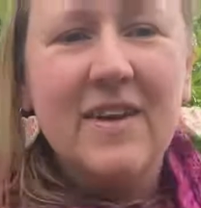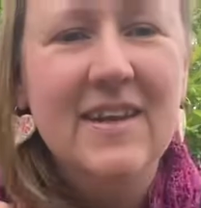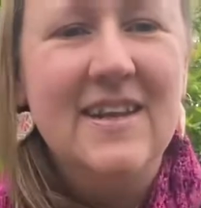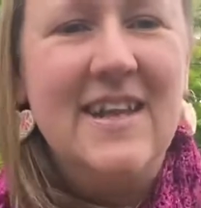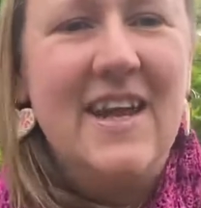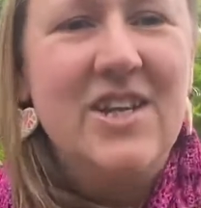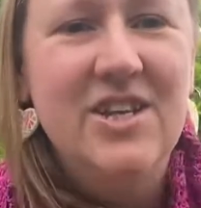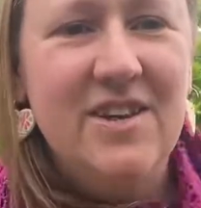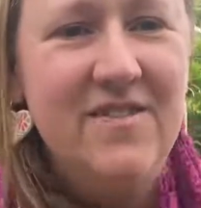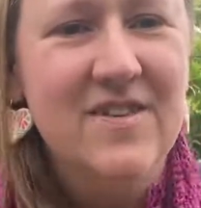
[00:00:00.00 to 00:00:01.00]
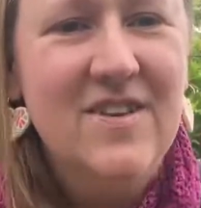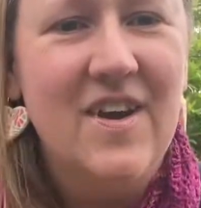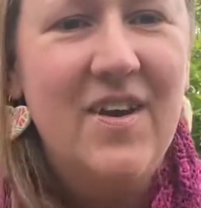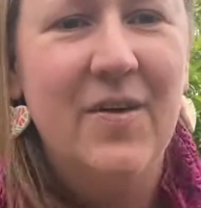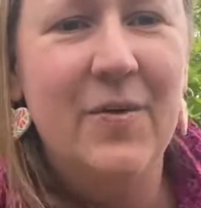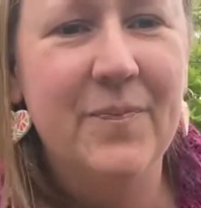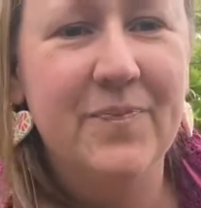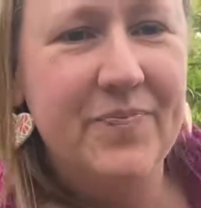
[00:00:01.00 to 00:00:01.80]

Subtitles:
neckerchief style.